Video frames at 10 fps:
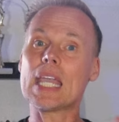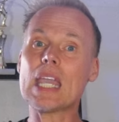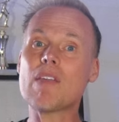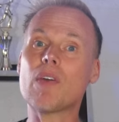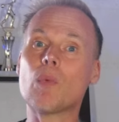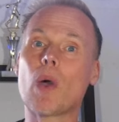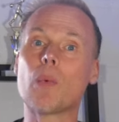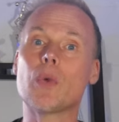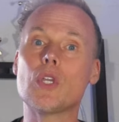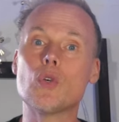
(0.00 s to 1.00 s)
Even
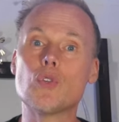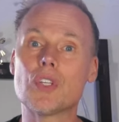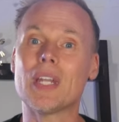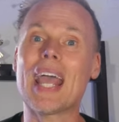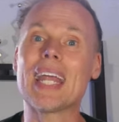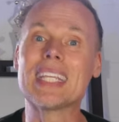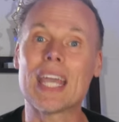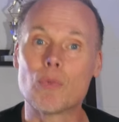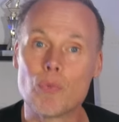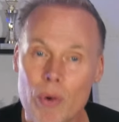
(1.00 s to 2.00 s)
when we use it and
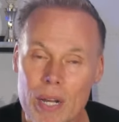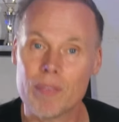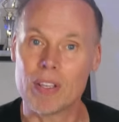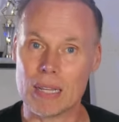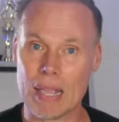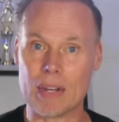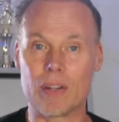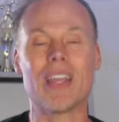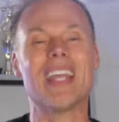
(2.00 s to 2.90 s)
get rid of it later,